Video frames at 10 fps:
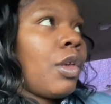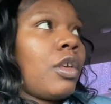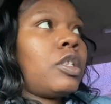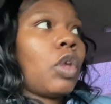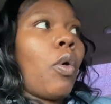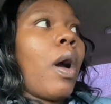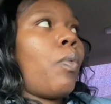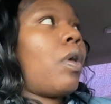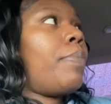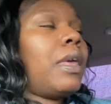So, I
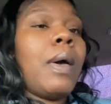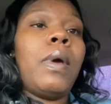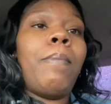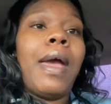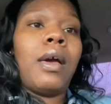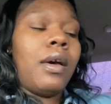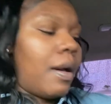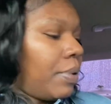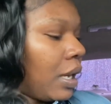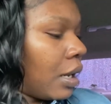will be coming back
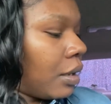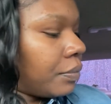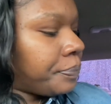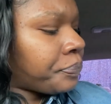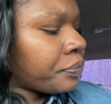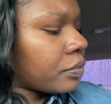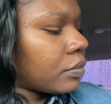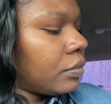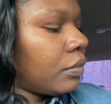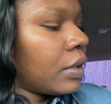up here.
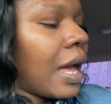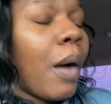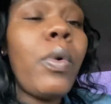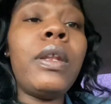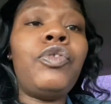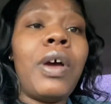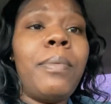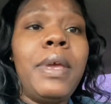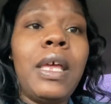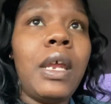I wasn't trying to
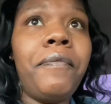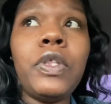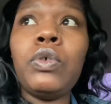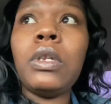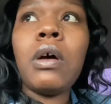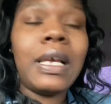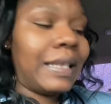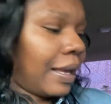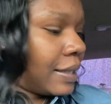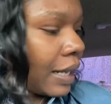be in there for too long because,
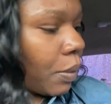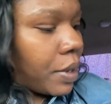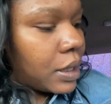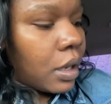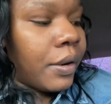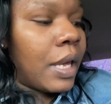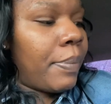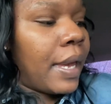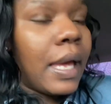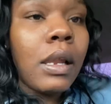like I said, I wanted to hurry up
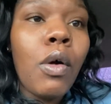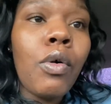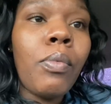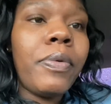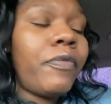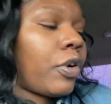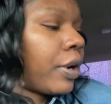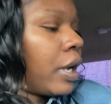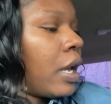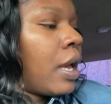and head home
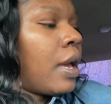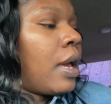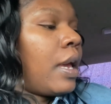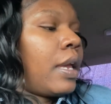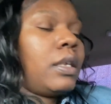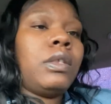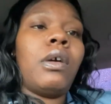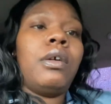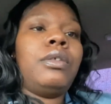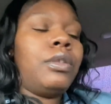before it
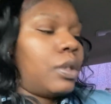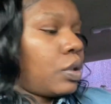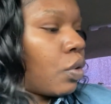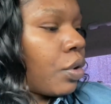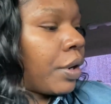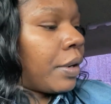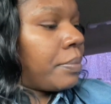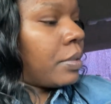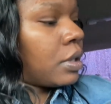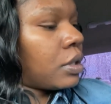starts to
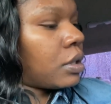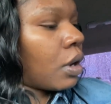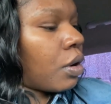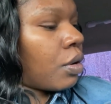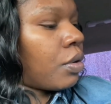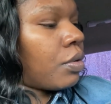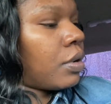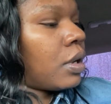storm. So,